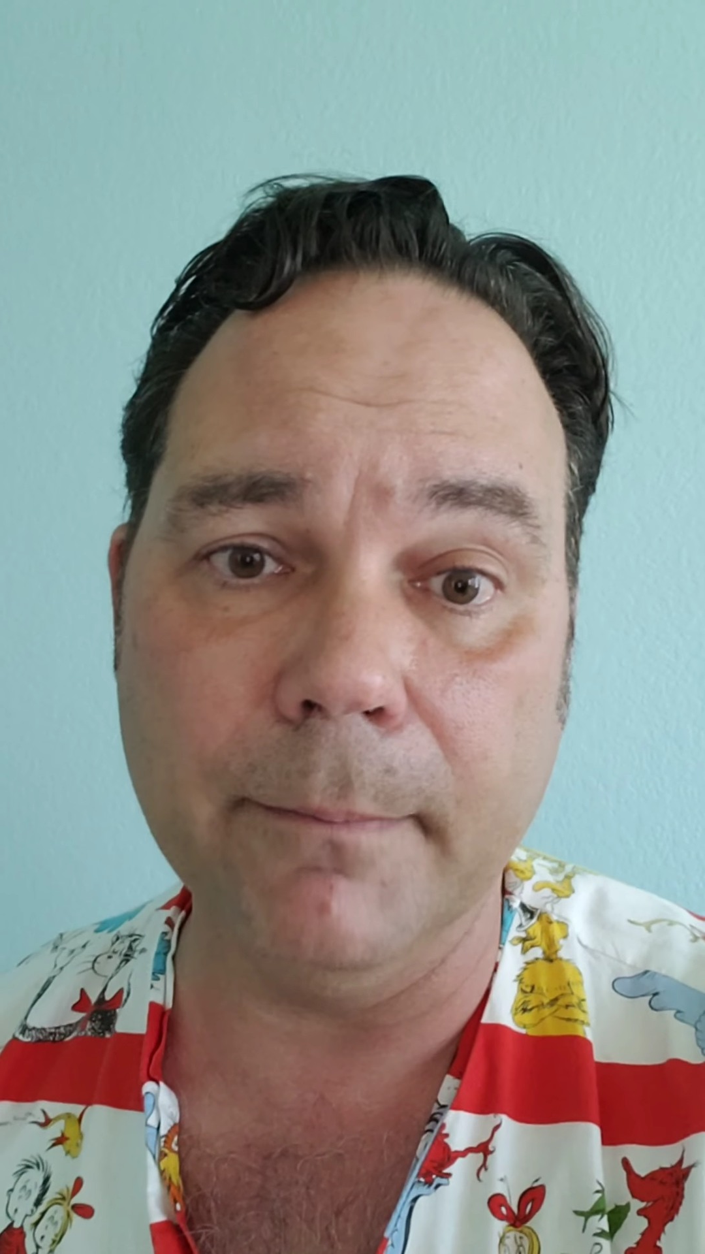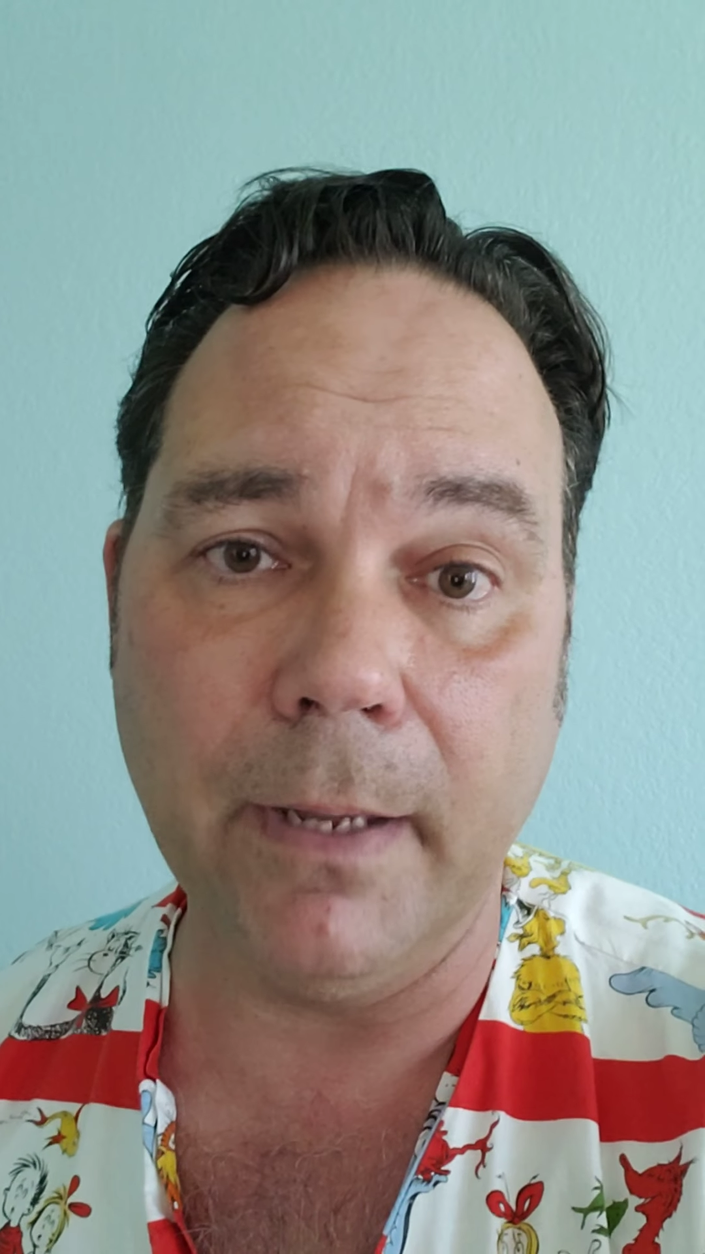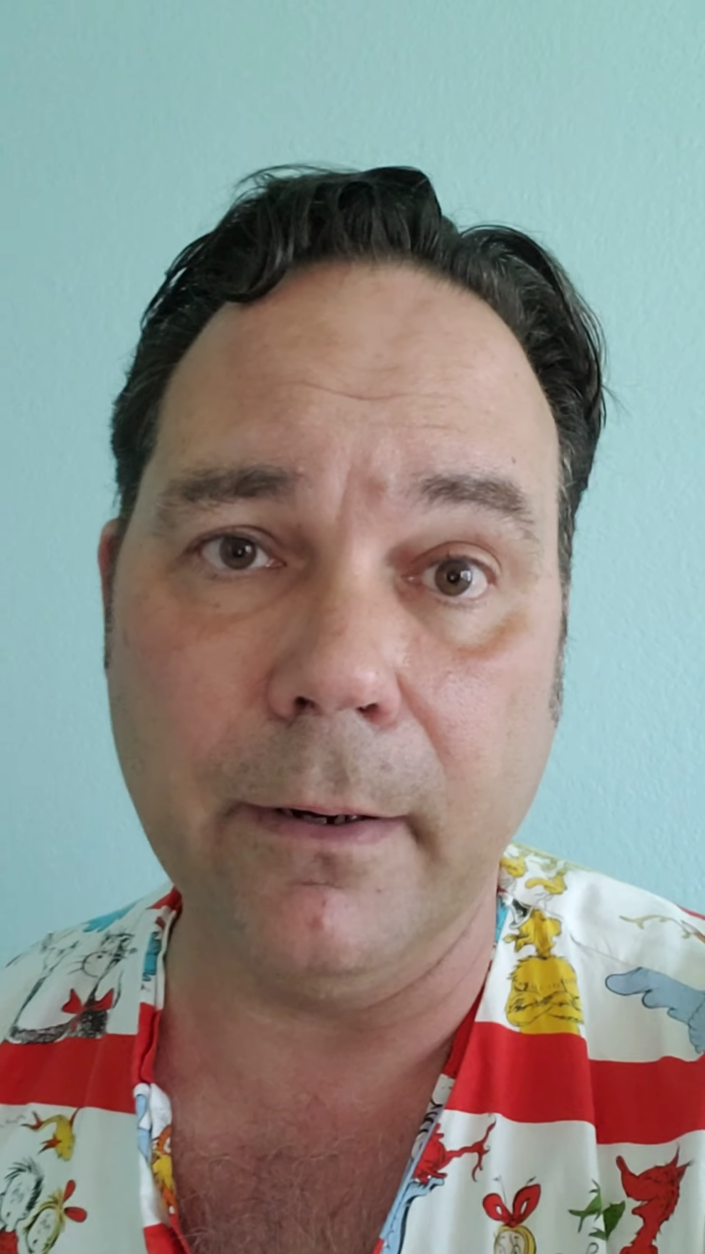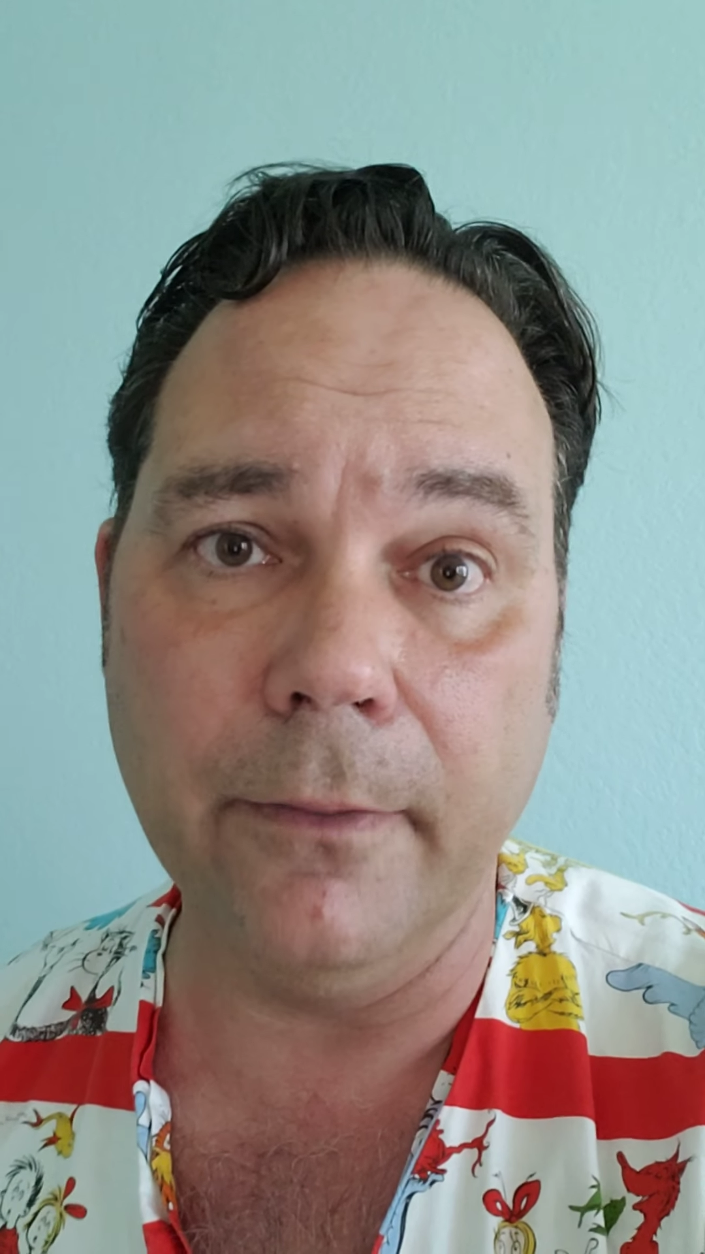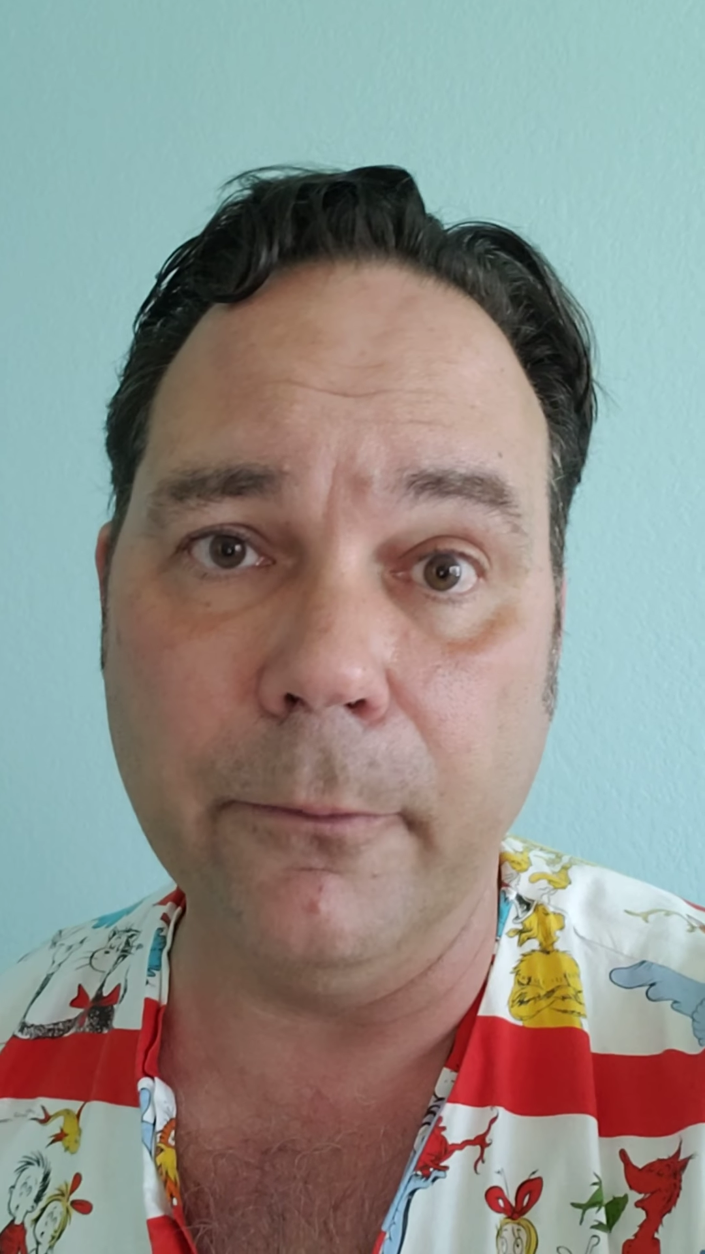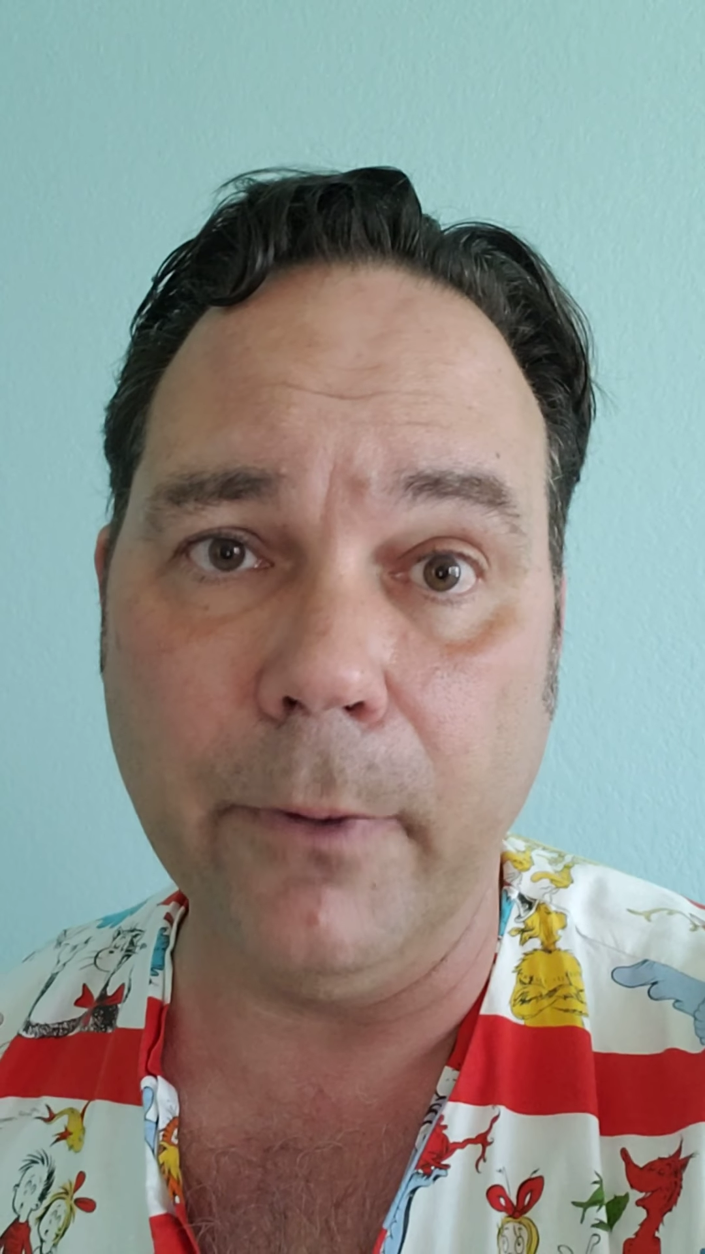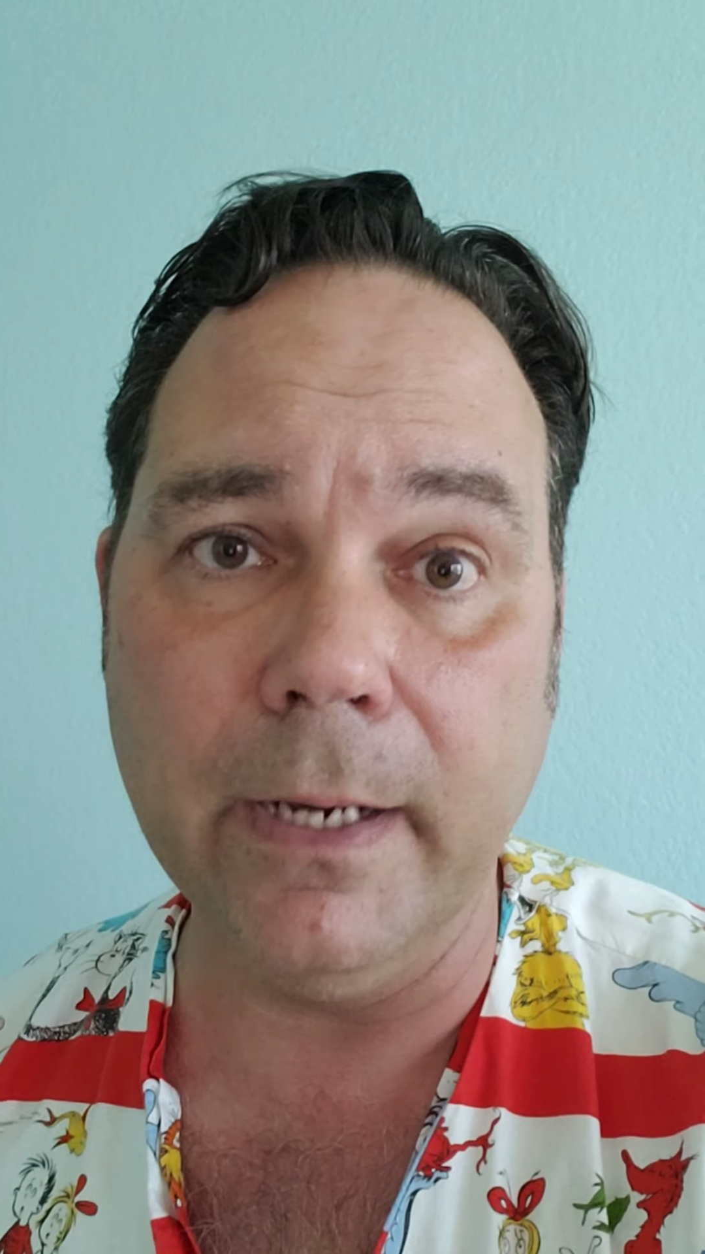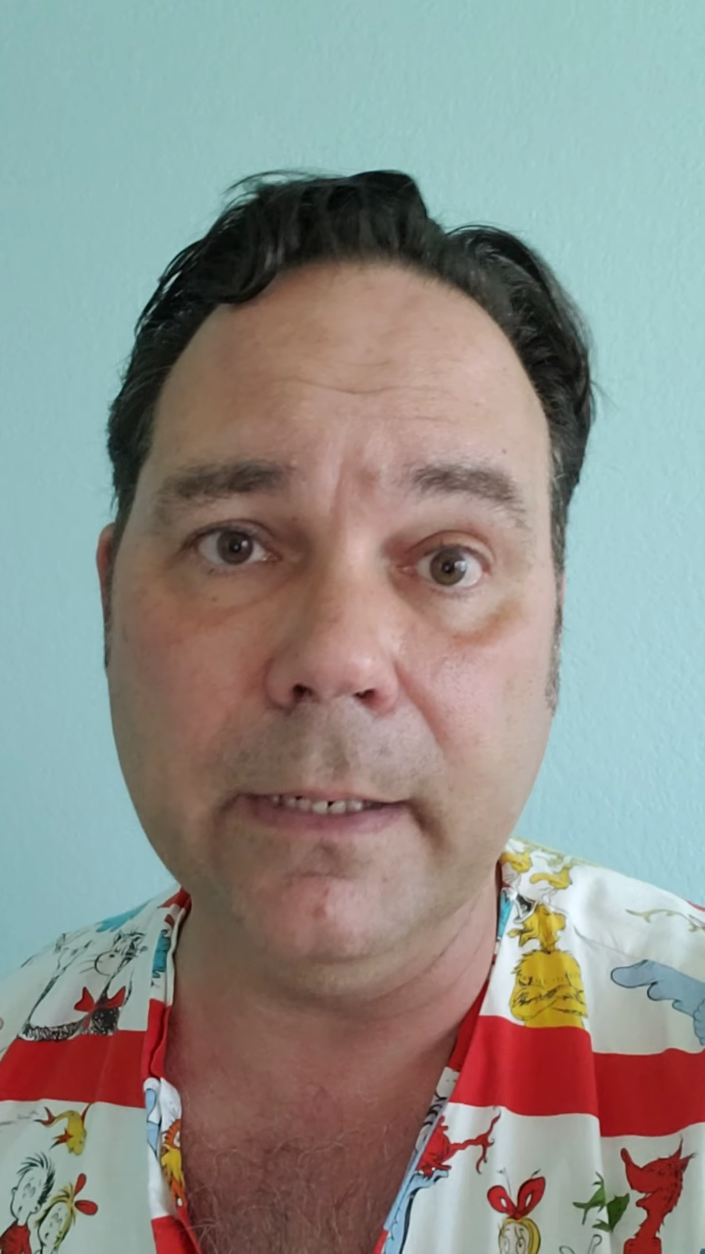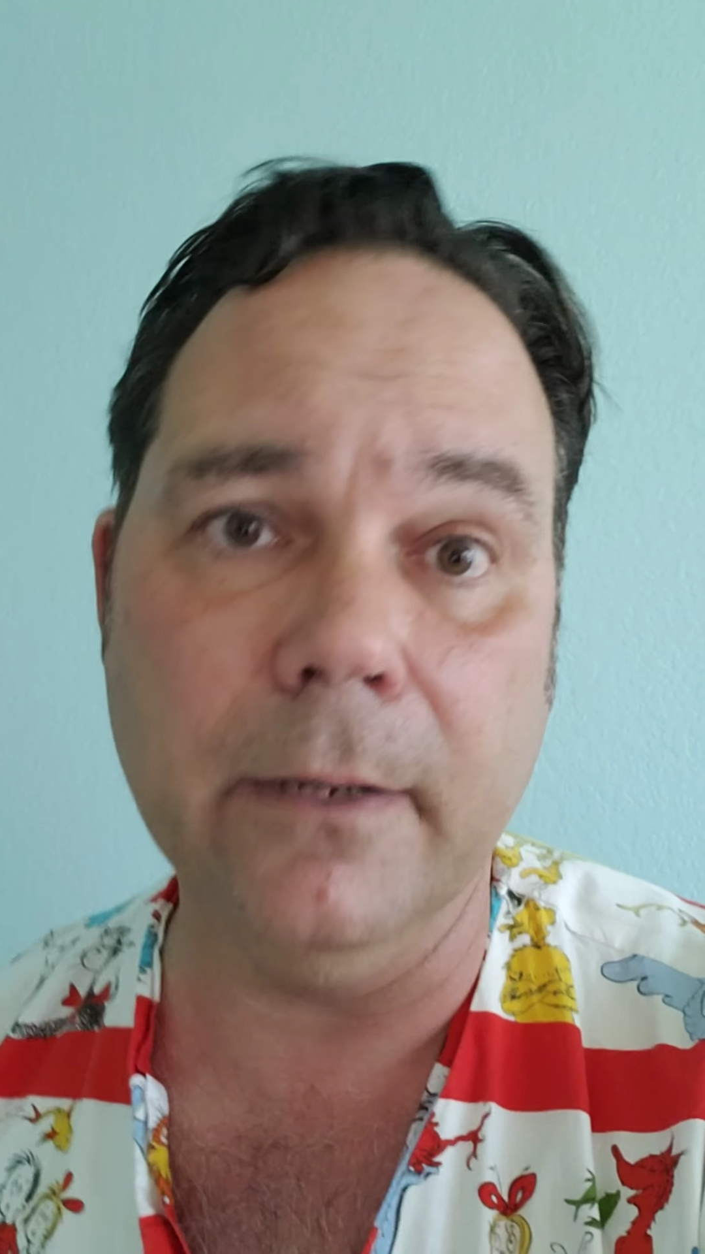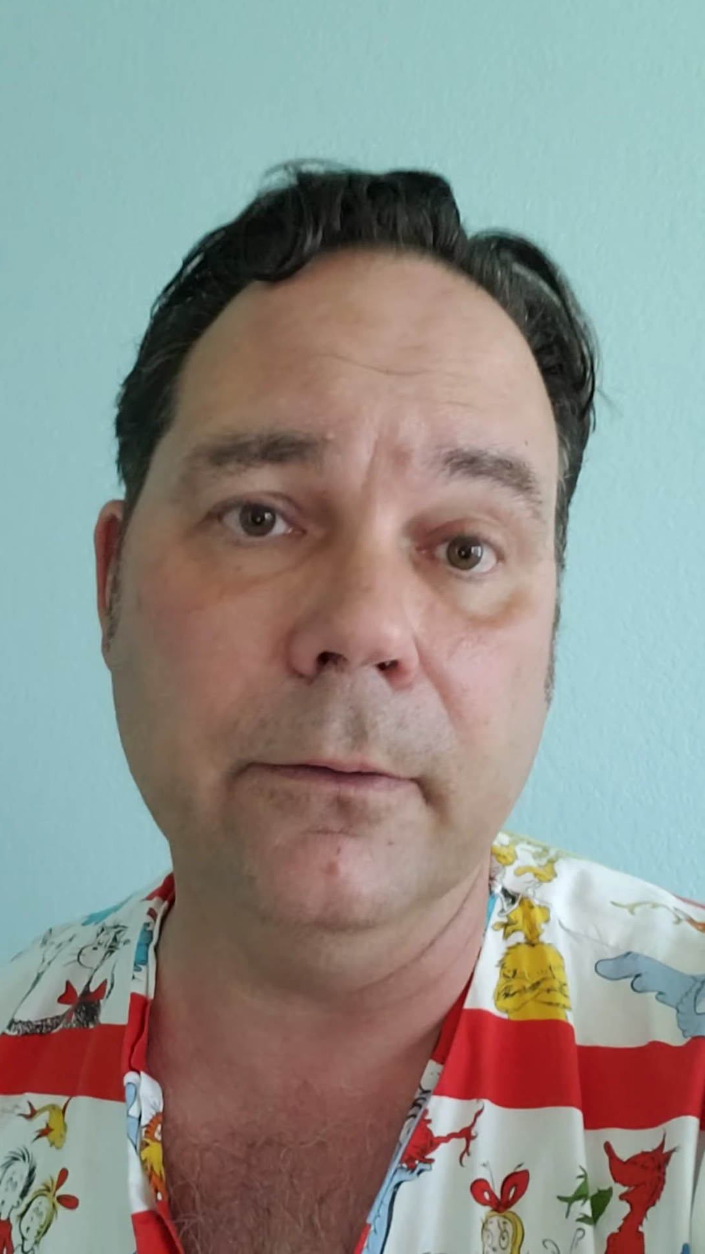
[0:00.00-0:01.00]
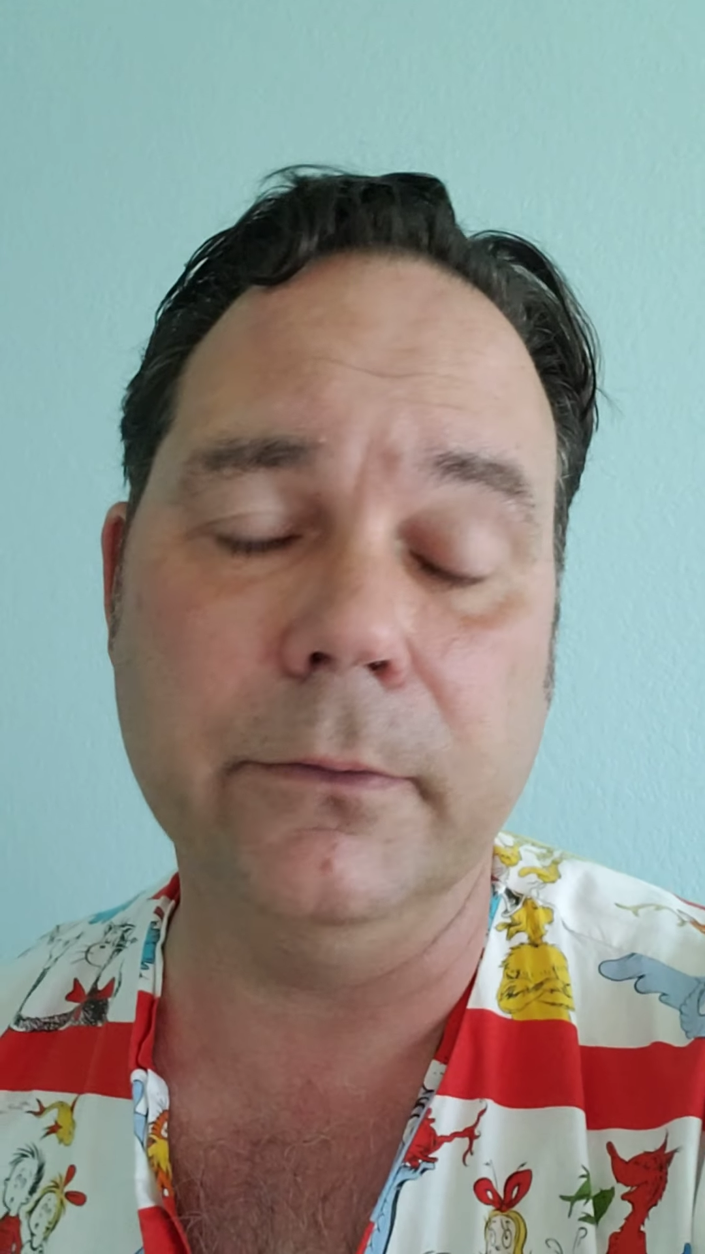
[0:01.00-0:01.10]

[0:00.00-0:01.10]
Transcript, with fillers: about on the radio.